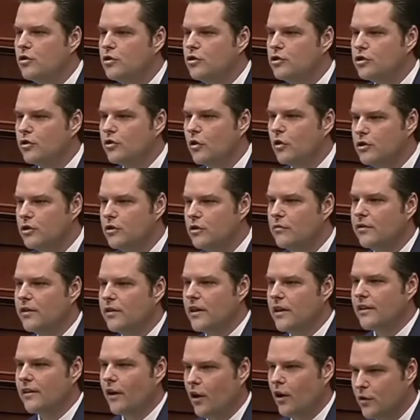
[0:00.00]
so you
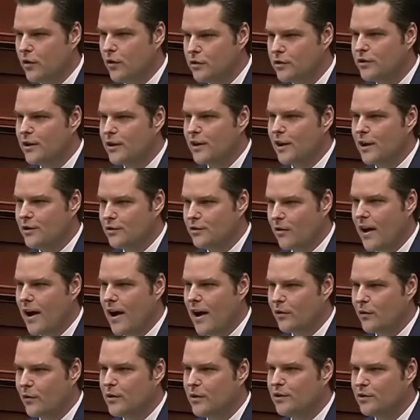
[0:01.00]
think hosting a
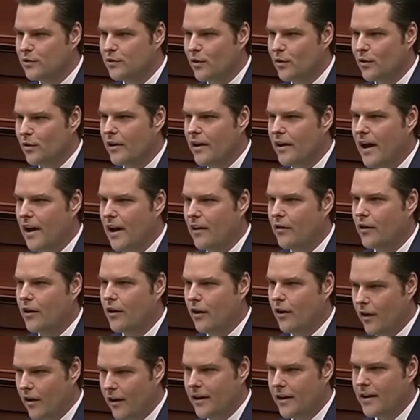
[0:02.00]
drag queen story hour
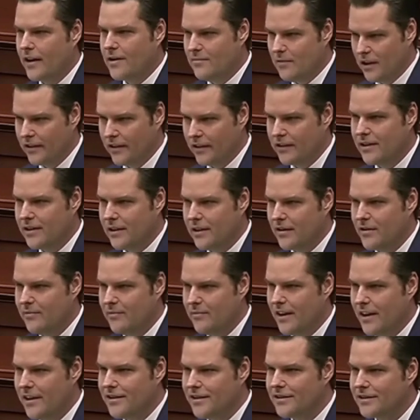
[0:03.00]
on a military
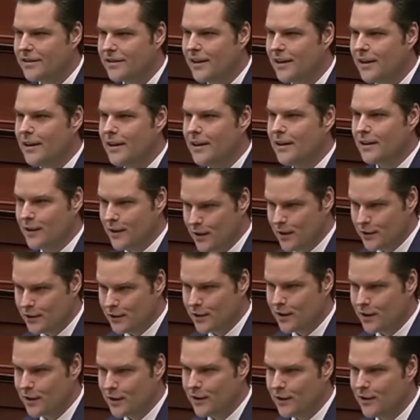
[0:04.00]
base
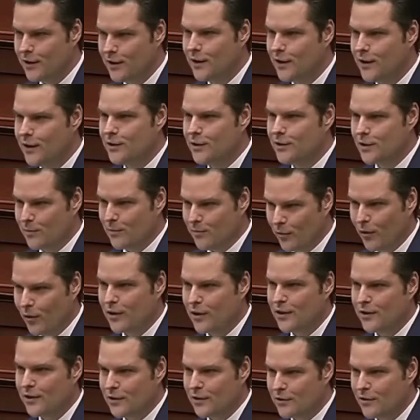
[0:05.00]
isn't
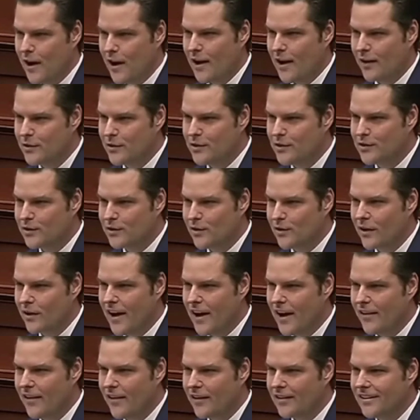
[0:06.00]
supporting the drag queen story
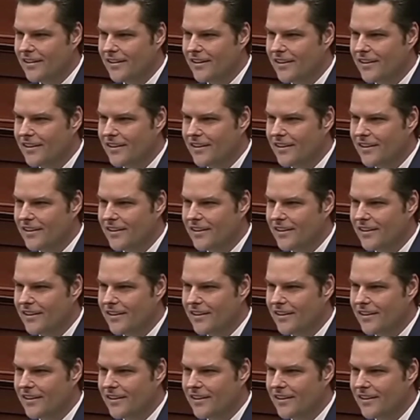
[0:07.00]
hour?